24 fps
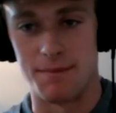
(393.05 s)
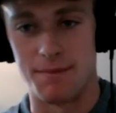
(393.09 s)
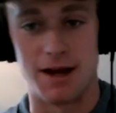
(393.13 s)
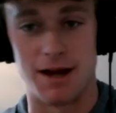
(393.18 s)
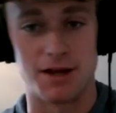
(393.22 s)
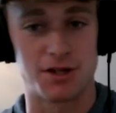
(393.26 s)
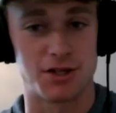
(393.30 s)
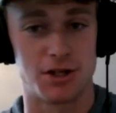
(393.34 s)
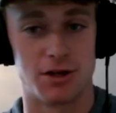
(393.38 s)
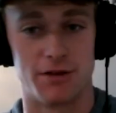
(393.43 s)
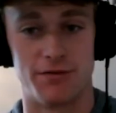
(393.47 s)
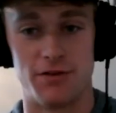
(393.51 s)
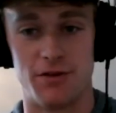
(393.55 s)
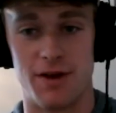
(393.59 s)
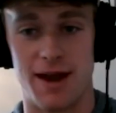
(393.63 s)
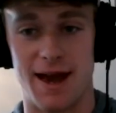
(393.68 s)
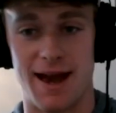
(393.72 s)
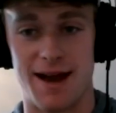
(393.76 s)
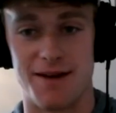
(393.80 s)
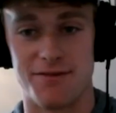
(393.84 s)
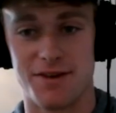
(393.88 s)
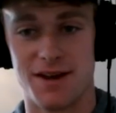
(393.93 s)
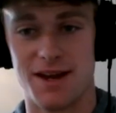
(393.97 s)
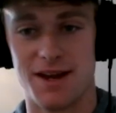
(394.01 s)
I'm not sure if you
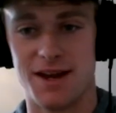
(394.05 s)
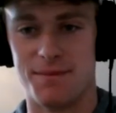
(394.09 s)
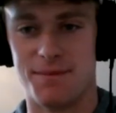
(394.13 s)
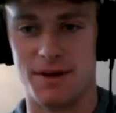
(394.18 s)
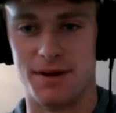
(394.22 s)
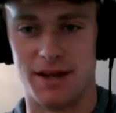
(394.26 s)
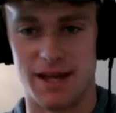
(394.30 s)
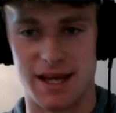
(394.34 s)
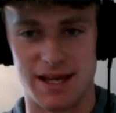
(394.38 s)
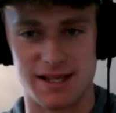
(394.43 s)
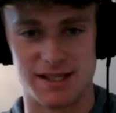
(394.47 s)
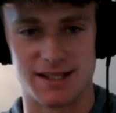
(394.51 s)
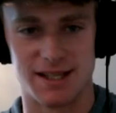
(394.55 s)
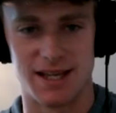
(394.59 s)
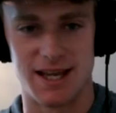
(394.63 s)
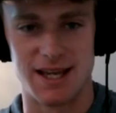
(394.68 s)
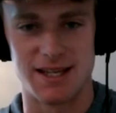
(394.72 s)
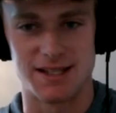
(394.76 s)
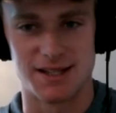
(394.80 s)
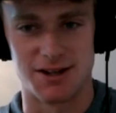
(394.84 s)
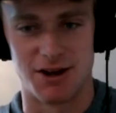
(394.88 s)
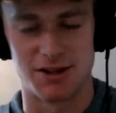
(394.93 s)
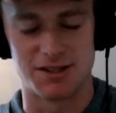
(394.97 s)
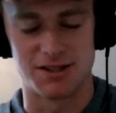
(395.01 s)
have, but
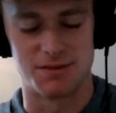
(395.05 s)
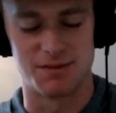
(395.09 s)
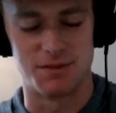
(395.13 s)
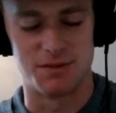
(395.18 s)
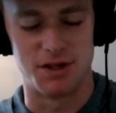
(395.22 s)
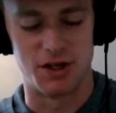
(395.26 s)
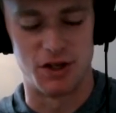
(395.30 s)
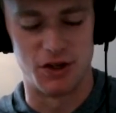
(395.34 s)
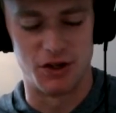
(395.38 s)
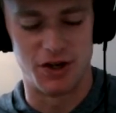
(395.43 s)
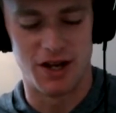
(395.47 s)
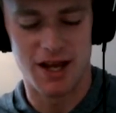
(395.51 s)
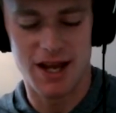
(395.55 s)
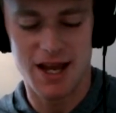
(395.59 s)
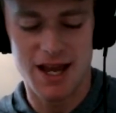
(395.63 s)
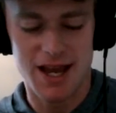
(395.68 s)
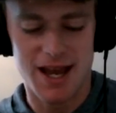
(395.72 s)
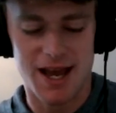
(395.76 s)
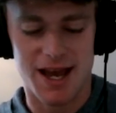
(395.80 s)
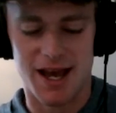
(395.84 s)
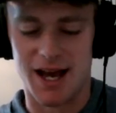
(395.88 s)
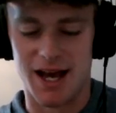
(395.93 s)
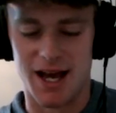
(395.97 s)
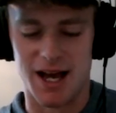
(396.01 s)
he's an awesome dude.
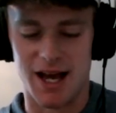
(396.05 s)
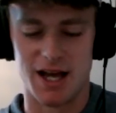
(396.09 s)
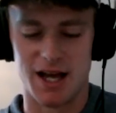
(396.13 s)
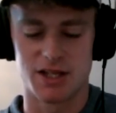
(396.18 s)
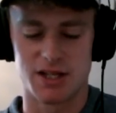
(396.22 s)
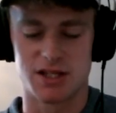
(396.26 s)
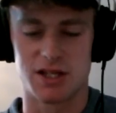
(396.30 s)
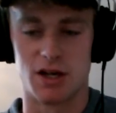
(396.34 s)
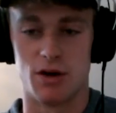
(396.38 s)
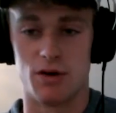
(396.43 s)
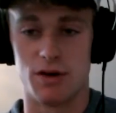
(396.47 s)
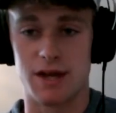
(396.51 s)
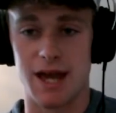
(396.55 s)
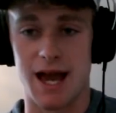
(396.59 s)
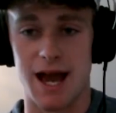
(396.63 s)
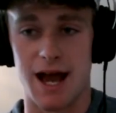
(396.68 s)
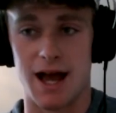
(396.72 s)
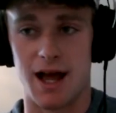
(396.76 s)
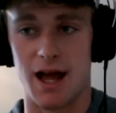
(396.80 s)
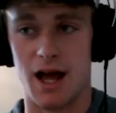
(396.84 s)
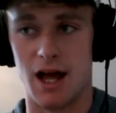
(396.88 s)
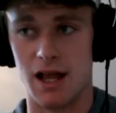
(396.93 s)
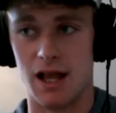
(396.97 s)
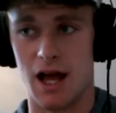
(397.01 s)
So
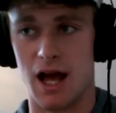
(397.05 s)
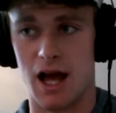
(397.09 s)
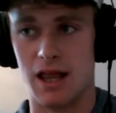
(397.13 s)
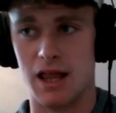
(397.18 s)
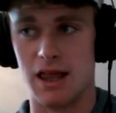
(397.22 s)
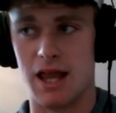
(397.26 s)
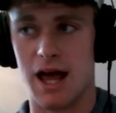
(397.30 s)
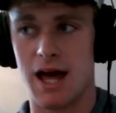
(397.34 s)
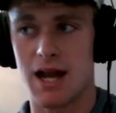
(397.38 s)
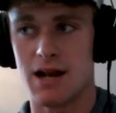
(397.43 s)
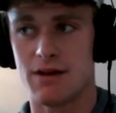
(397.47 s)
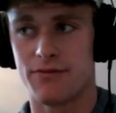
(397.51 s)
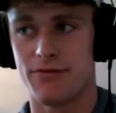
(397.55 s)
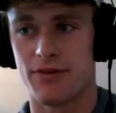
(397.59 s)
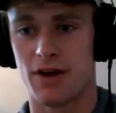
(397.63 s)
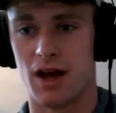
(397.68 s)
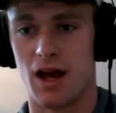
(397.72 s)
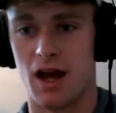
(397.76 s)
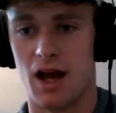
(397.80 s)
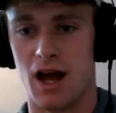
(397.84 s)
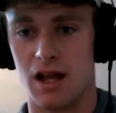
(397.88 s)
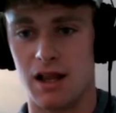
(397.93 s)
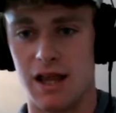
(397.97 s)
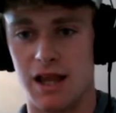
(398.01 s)
yeah, a lot
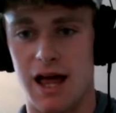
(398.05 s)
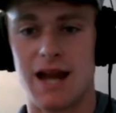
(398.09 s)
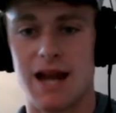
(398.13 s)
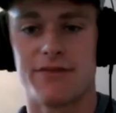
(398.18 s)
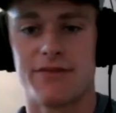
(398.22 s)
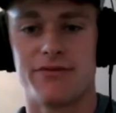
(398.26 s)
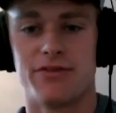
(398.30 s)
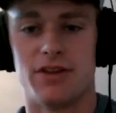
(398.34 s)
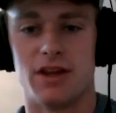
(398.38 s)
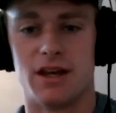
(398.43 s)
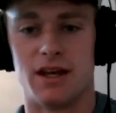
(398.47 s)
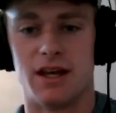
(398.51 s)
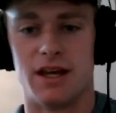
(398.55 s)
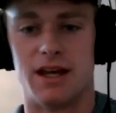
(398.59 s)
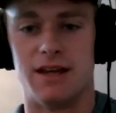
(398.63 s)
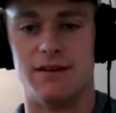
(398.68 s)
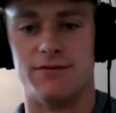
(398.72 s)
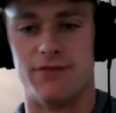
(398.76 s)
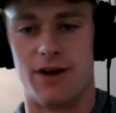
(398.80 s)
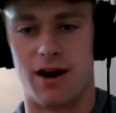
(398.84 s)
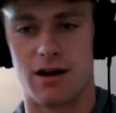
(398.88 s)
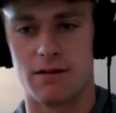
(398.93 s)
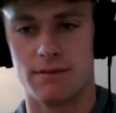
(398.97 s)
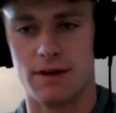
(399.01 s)
of the
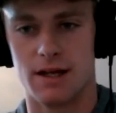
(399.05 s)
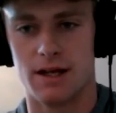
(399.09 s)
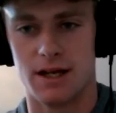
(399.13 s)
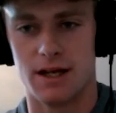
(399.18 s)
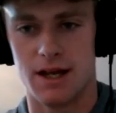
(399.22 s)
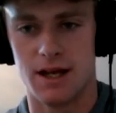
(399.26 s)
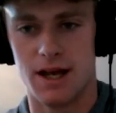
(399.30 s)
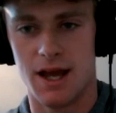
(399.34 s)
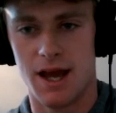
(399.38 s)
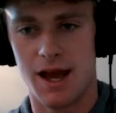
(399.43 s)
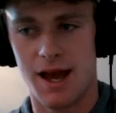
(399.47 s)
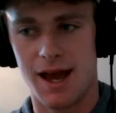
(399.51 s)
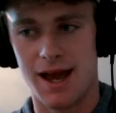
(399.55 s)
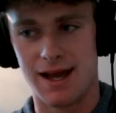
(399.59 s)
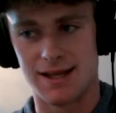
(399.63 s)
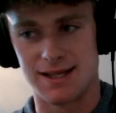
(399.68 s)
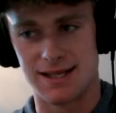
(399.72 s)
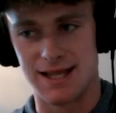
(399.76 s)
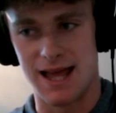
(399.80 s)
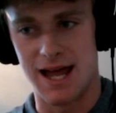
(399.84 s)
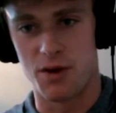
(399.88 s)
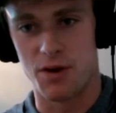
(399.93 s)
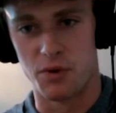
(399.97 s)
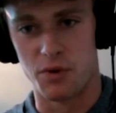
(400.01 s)
environment has
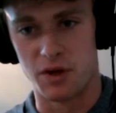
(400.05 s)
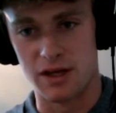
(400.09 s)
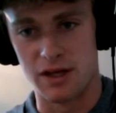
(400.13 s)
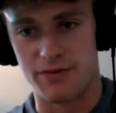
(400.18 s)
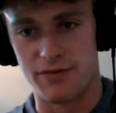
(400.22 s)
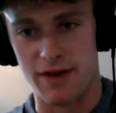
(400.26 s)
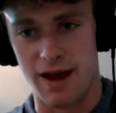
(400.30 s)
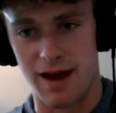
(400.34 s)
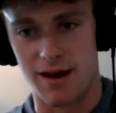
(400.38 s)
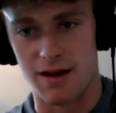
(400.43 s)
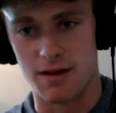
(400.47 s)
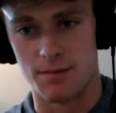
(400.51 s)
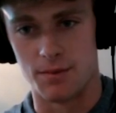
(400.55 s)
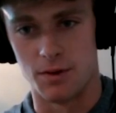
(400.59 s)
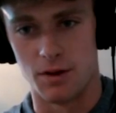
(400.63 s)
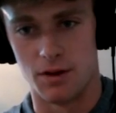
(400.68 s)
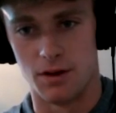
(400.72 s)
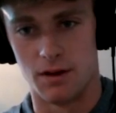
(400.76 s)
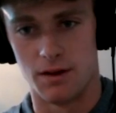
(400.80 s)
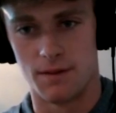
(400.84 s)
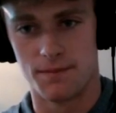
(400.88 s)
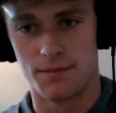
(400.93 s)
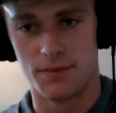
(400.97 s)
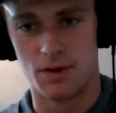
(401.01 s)
a lot of really
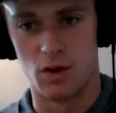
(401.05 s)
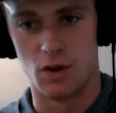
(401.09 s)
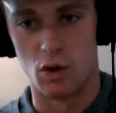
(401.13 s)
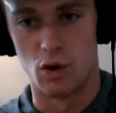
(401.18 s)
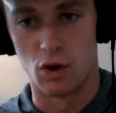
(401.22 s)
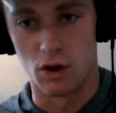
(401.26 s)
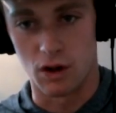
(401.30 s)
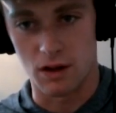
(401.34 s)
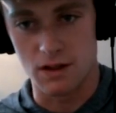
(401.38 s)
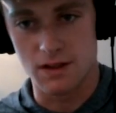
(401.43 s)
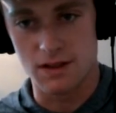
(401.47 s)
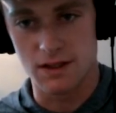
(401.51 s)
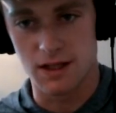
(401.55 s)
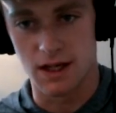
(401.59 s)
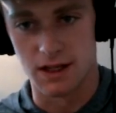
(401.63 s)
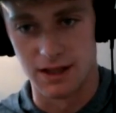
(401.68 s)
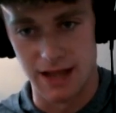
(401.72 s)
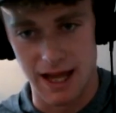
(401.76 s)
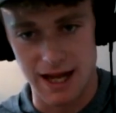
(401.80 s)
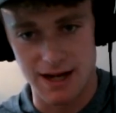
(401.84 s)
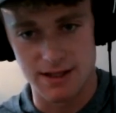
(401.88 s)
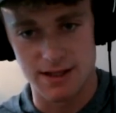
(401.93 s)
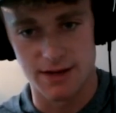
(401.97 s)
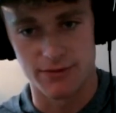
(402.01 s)
valuable orgs, a
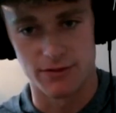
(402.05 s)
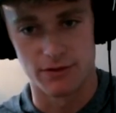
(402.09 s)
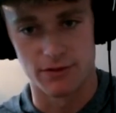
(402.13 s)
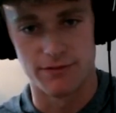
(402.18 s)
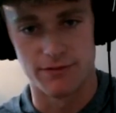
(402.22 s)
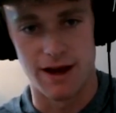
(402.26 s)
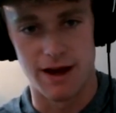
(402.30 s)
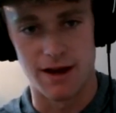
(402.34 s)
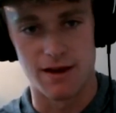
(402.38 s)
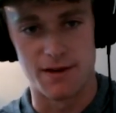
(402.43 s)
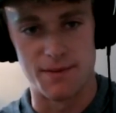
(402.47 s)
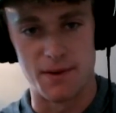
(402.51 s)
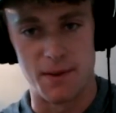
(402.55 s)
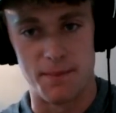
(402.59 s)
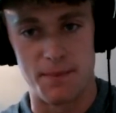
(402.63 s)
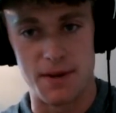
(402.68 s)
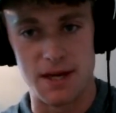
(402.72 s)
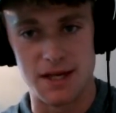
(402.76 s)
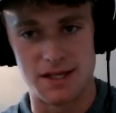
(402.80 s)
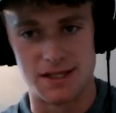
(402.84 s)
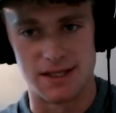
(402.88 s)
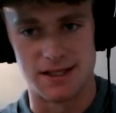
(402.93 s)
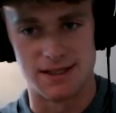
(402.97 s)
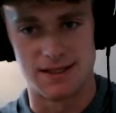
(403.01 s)
lot of different valuable
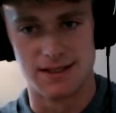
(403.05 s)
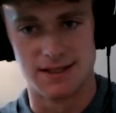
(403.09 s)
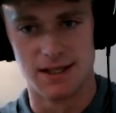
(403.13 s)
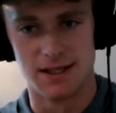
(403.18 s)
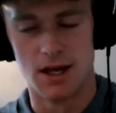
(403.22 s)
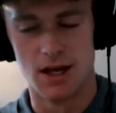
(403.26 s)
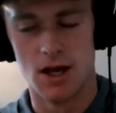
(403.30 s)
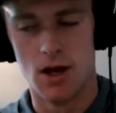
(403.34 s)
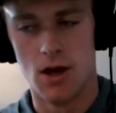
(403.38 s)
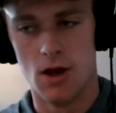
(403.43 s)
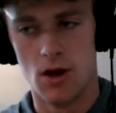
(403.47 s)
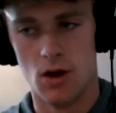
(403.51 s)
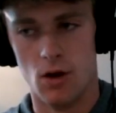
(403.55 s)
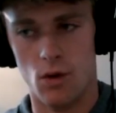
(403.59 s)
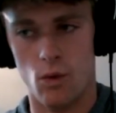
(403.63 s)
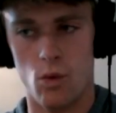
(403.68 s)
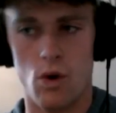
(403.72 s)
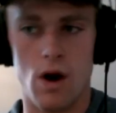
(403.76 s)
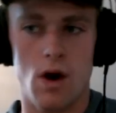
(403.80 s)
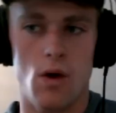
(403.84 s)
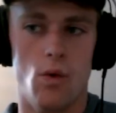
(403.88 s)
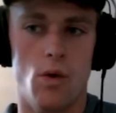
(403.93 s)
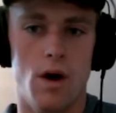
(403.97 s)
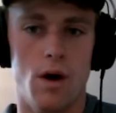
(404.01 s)
pieces.
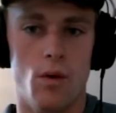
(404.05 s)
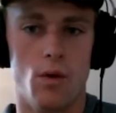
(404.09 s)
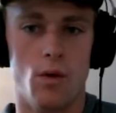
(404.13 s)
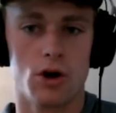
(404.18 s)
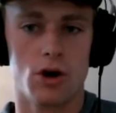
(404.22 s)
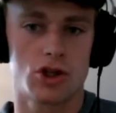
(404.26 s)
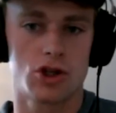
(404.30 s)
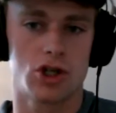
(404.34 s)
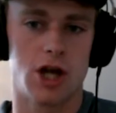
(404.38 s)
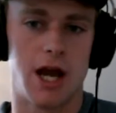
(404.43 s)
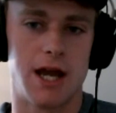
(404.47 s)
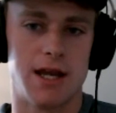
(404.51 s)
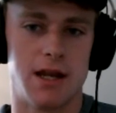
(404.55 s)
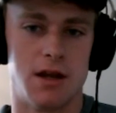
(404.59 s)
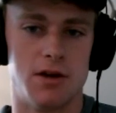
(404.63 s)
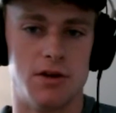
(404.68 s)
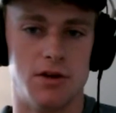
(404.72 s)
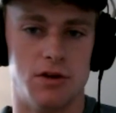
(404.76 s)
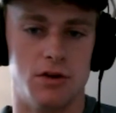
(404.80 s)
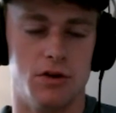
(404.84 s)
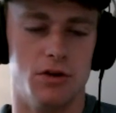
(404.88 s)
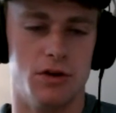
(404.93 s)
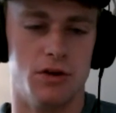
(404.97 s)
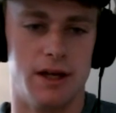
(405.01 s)
What we're trying to
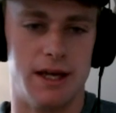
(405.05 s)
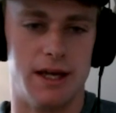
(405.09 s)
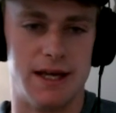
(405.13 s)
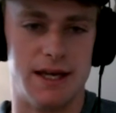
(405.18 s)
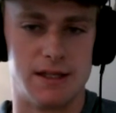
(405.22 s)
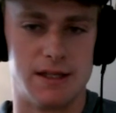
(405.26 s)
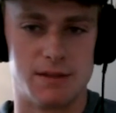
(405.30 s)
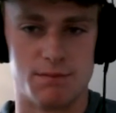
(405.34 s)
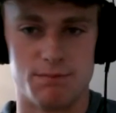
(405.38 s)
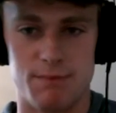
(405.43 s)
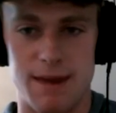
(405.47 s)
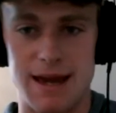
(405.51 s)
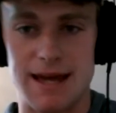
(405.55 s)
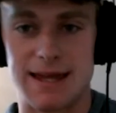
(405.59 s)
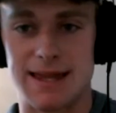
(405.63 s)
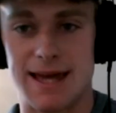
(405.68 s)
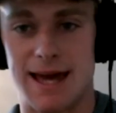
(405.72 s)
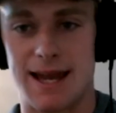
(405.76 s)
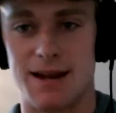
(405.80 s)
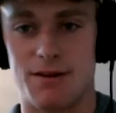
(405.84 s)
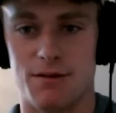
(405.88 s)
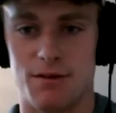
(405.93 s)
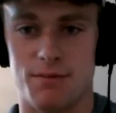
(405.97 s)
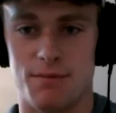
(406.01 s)
do is make
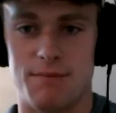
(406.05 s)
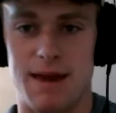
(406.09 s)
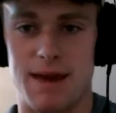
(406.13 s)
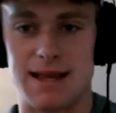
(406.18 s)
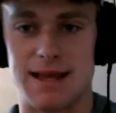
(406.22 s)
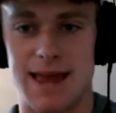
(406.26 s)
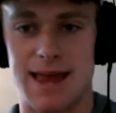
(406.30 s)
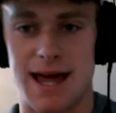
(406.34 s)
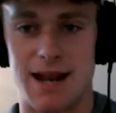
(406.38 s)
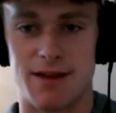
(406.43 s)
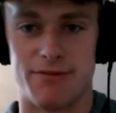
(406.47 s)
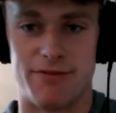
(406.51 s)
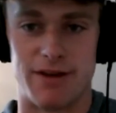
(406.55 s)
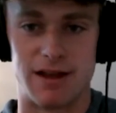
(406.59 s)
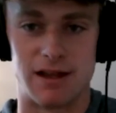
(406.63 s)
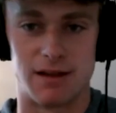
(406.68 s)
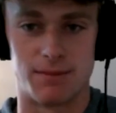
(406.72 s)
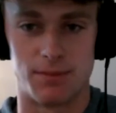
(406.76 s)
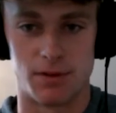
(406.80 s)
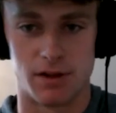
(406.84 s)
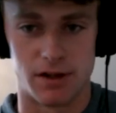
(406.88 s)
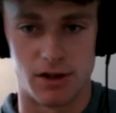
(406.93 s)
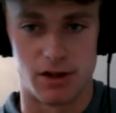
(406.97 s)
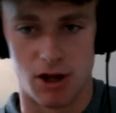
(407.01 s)
that
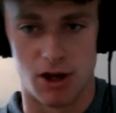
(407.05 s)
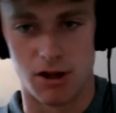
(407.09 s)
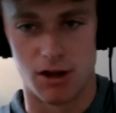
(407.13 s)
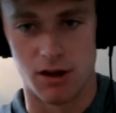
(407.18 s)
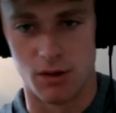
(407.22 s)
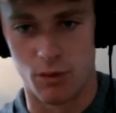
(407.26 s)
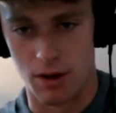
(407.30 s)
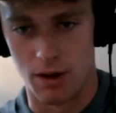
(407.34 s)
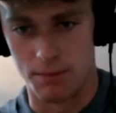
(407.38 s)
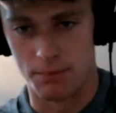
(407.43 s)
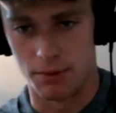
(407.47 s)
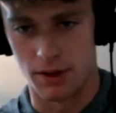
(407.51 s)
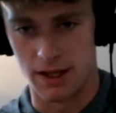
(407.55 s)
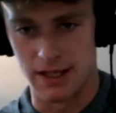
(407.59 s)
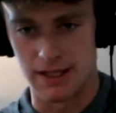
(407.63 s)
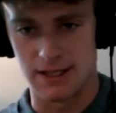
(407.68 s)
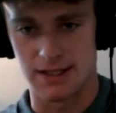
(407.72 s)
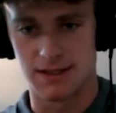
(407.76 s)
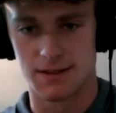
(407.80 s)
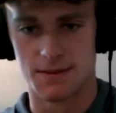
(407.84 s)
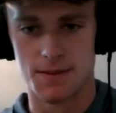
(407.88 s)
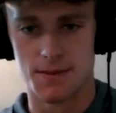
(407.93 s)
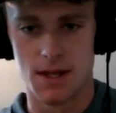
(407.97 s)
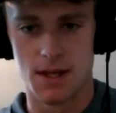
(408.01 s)
available in an all-in-one
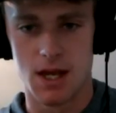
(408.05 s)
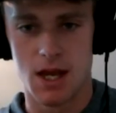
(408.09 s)
place.